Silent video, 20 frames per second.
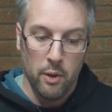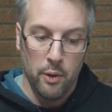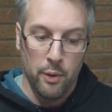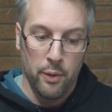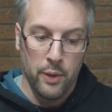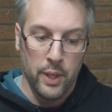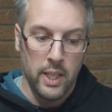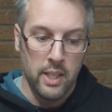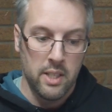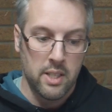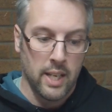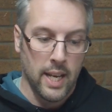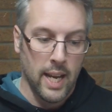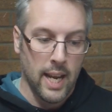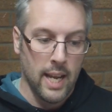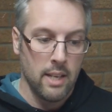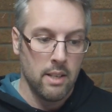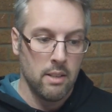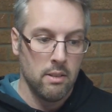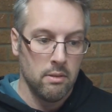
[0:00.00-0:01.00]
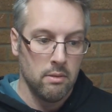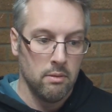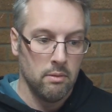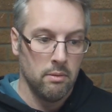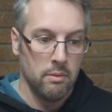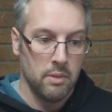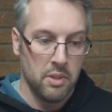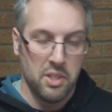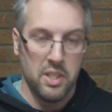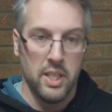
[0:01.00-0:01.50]
These can
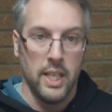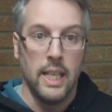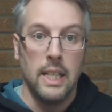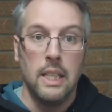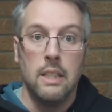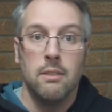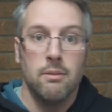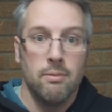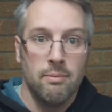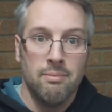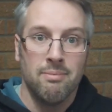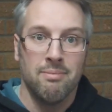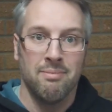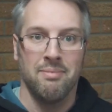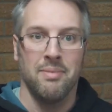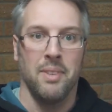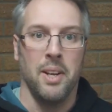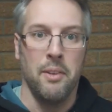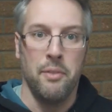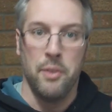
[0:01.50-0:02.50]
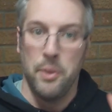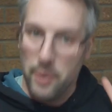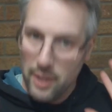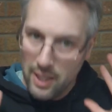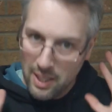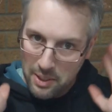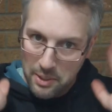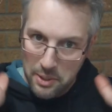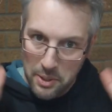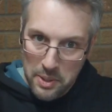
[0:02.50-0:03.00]
sing if you
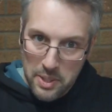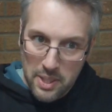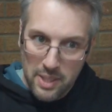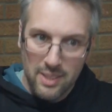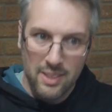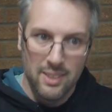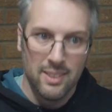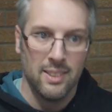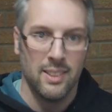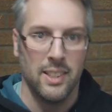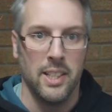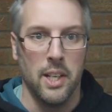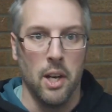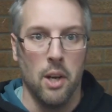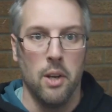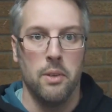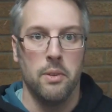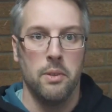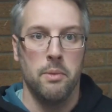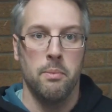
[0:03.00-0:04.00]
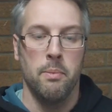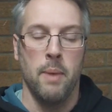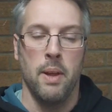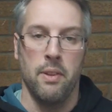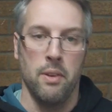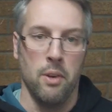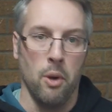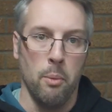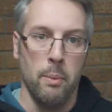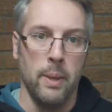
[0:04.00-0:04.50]
include,
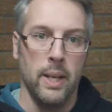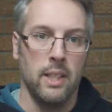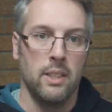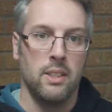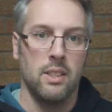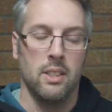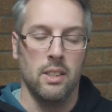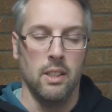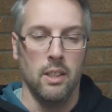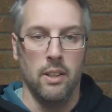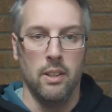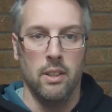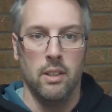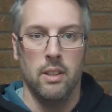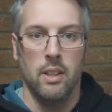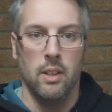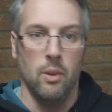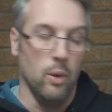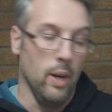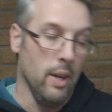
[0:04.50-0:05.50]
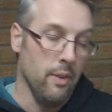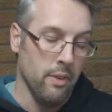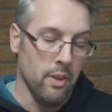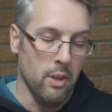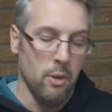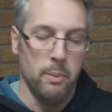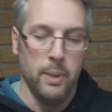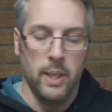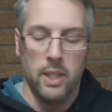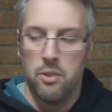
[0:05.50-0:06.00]
methanol mix or
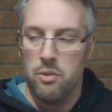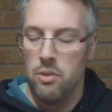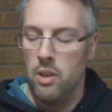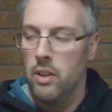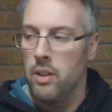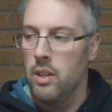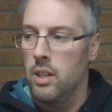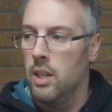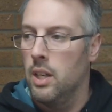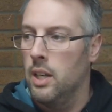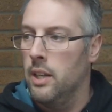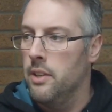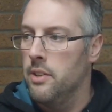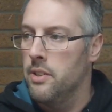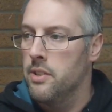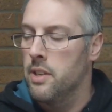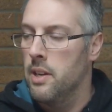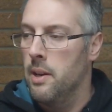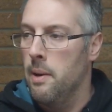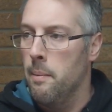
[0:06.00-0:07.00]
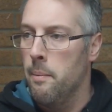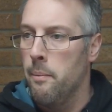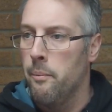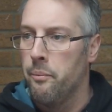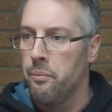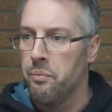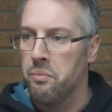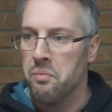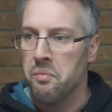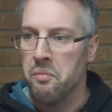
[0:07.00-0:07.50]
ethanol mix rather, and
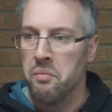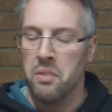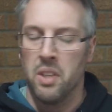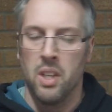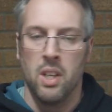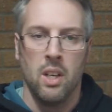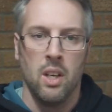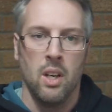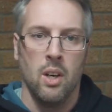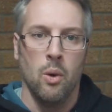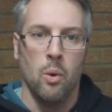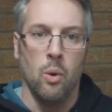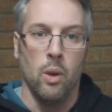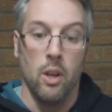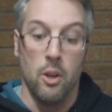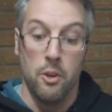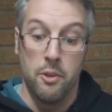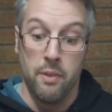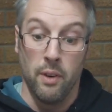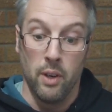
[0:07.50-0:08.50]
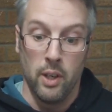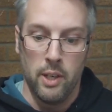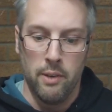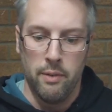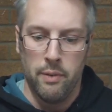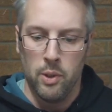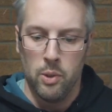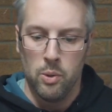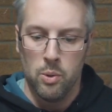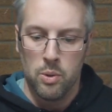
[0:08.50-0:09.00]
all of those funky
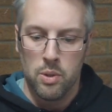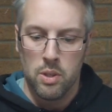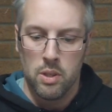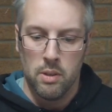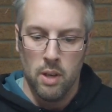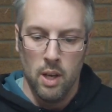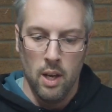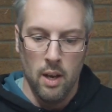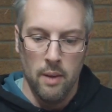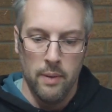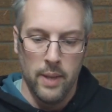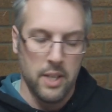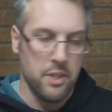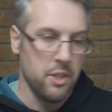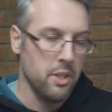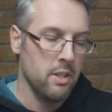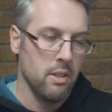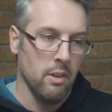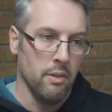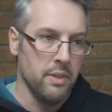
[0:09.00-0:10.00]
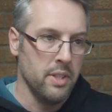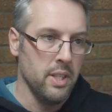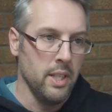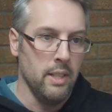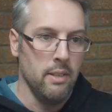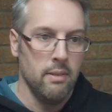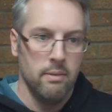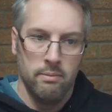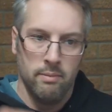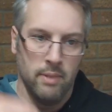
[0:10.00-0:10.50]
fuels. That just
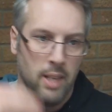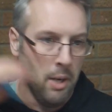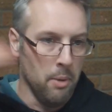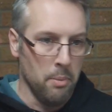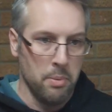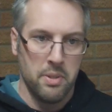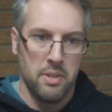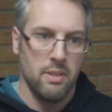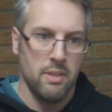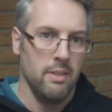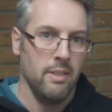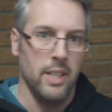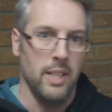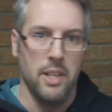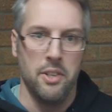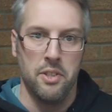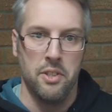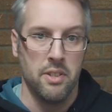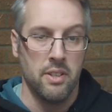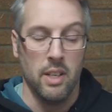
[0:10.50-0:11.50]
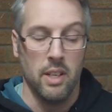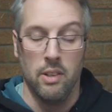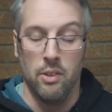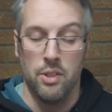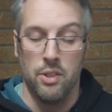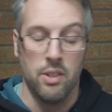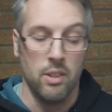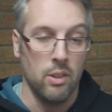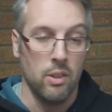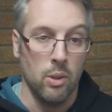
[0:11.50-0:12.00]
obviously helps the engine stay
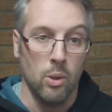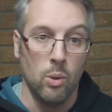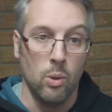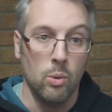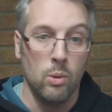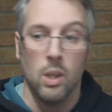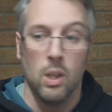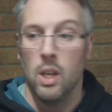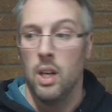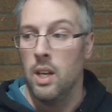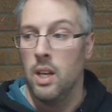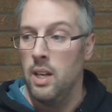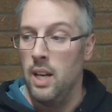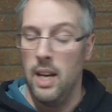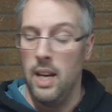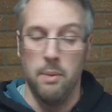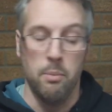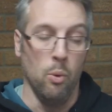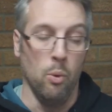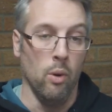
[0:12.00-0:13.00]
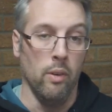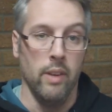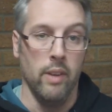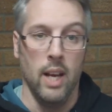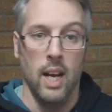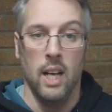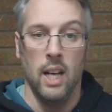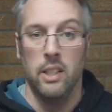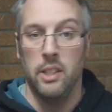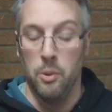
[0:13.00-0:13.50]
nice and cool. Add more of
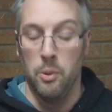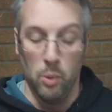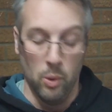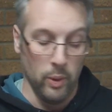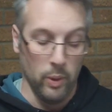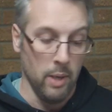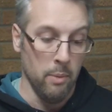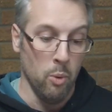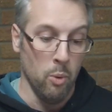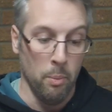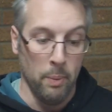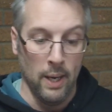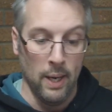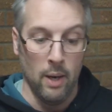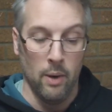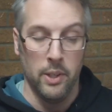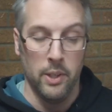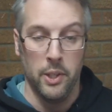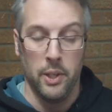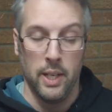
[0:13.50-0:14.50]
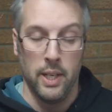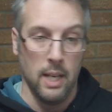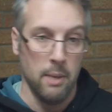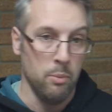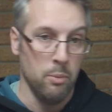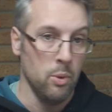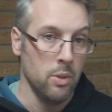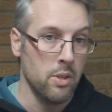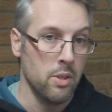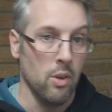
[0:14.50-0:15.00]
that, you will get more power, you can
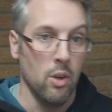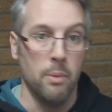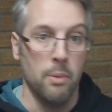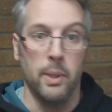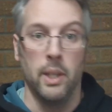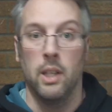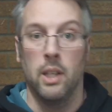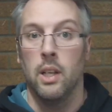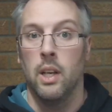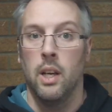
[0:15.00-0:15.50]
add more timing,